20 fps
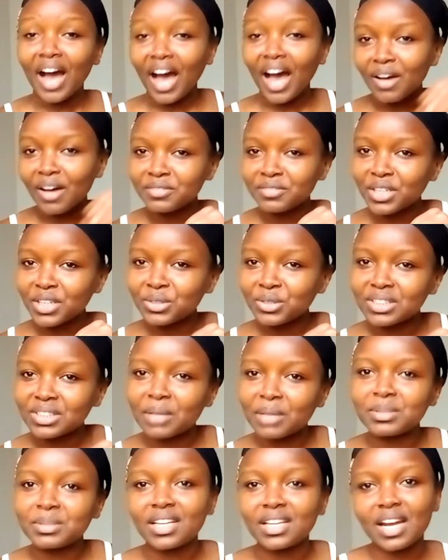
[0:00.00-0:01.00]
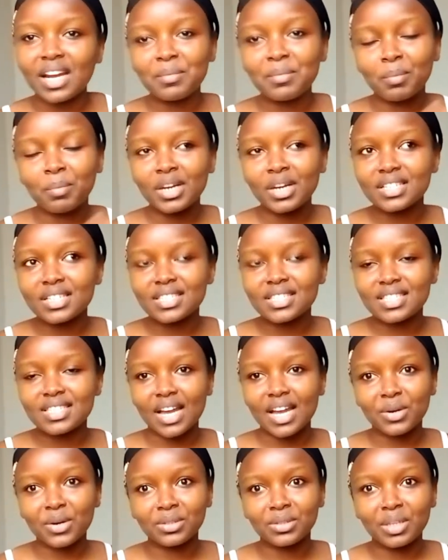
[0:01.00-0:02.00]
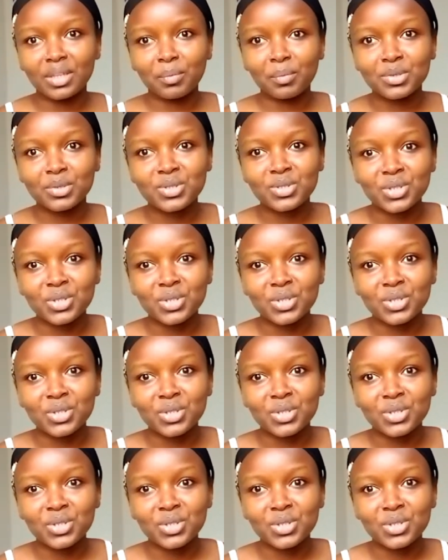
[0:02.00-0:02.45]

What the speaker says: after you subscribe, please turn on the post